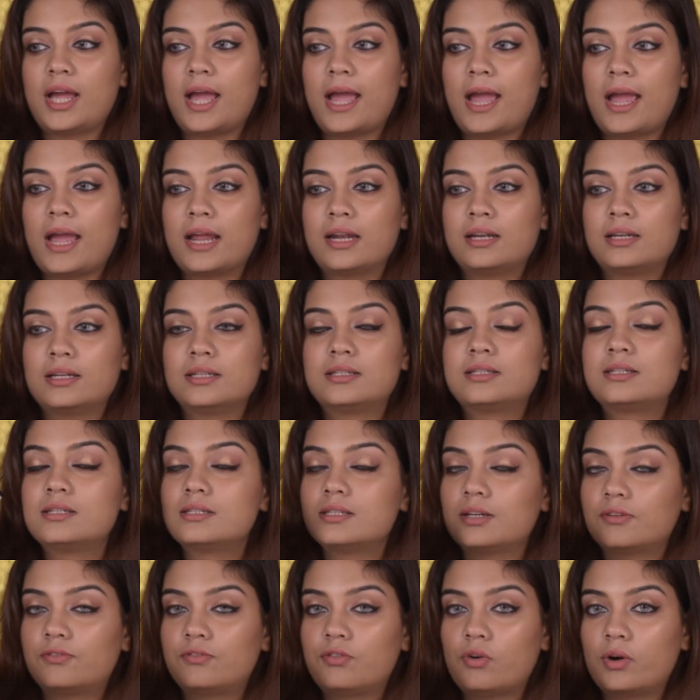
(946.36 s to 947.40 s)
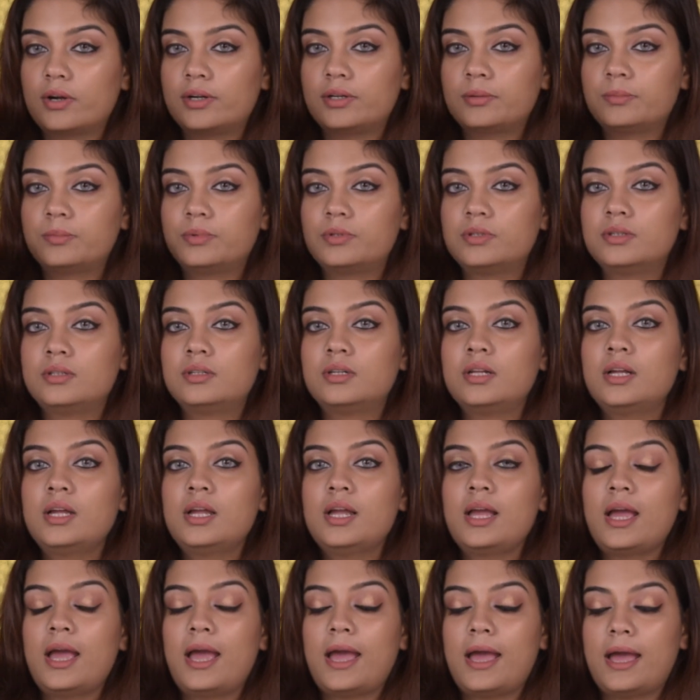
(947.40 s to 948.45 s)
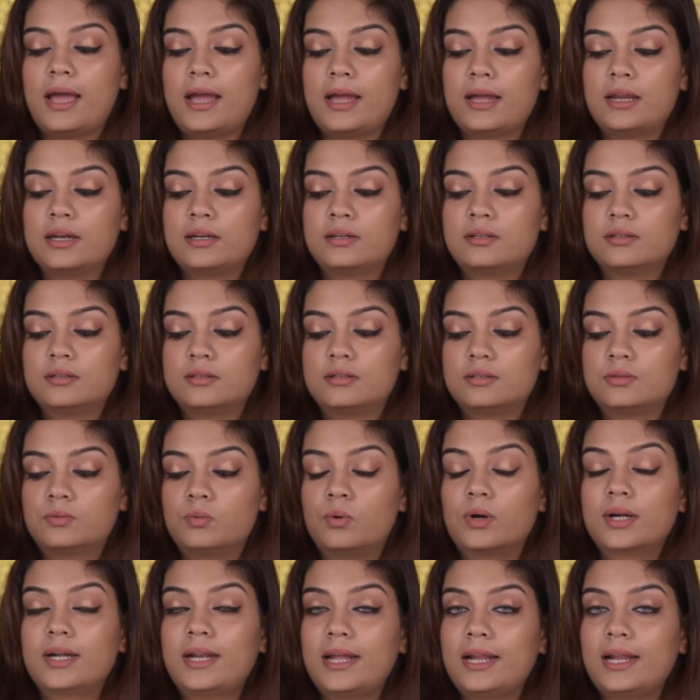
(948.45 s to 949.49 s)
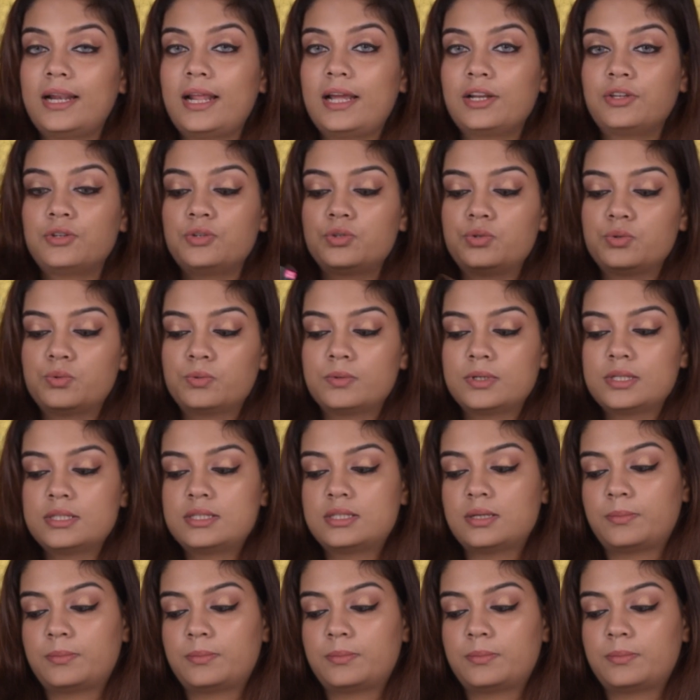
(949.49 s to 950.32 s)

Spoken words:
and it is affordable. And what I like to do is,